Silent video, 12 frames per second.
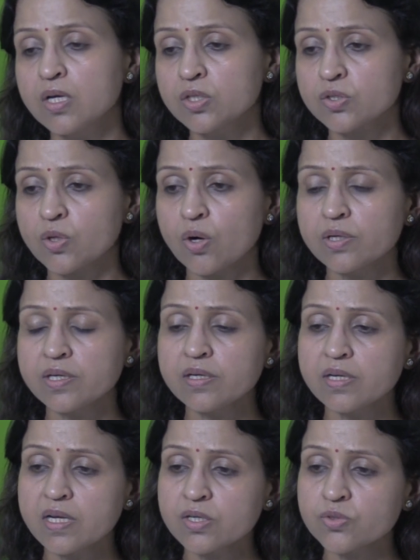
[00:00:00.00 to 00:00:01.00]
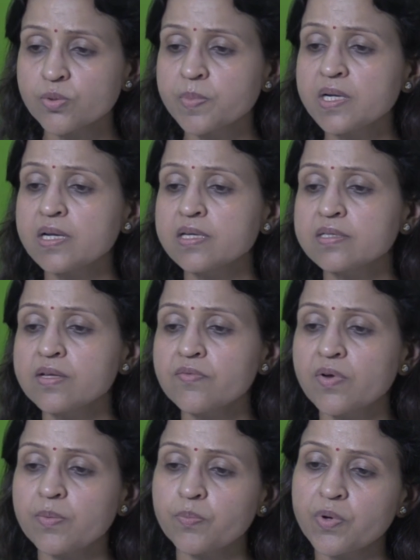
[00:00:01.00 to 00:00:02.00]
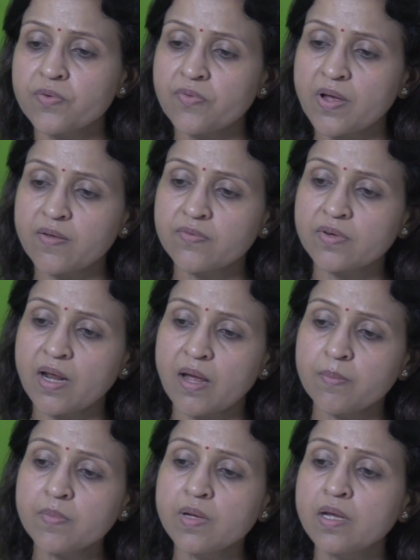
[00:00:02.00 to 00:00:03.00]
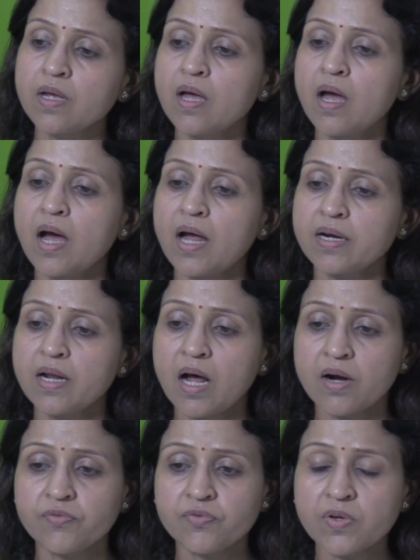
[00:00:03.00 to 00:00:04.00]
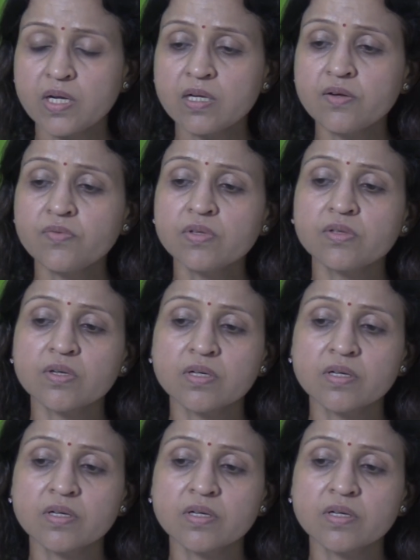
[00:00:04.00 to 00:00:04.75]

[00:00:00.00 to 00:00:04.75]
Salt intake should be less than 1.5 gram, and heart failure with